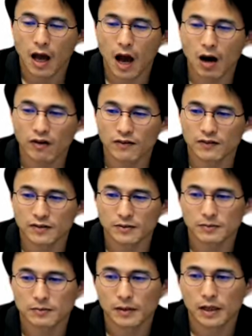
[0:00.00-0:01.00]
However,
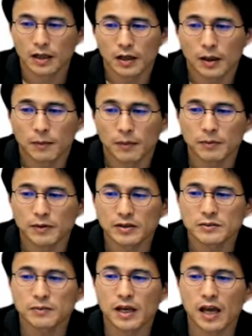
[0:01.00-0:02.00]

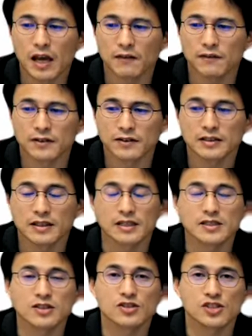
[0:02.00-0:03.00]
people's behavior
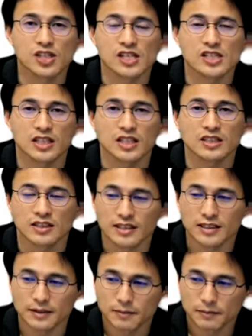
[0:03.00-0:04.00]
does not change
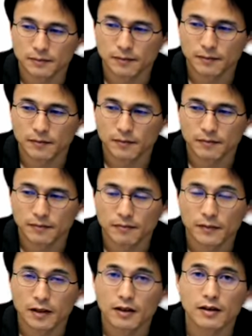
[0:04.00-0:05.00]
easily.
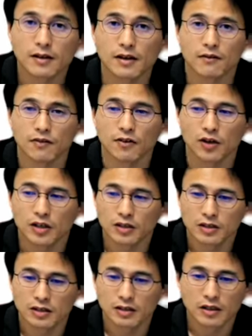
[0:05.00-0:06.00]
Therefore,
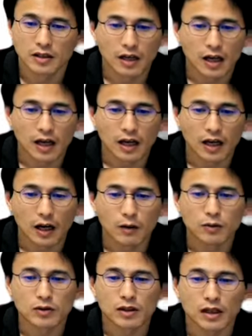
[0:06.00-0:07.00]
I
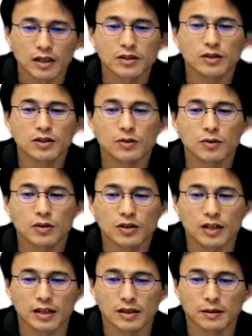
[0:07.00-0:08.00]
would like to
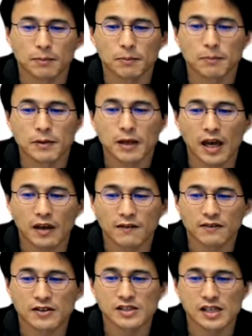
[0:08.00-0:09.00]
look at the
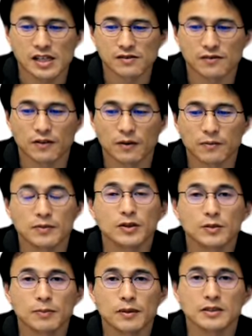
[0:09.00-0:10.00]
behavior change from
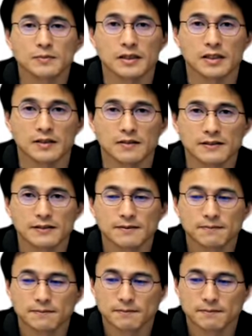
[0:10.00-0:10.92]
two perspectives.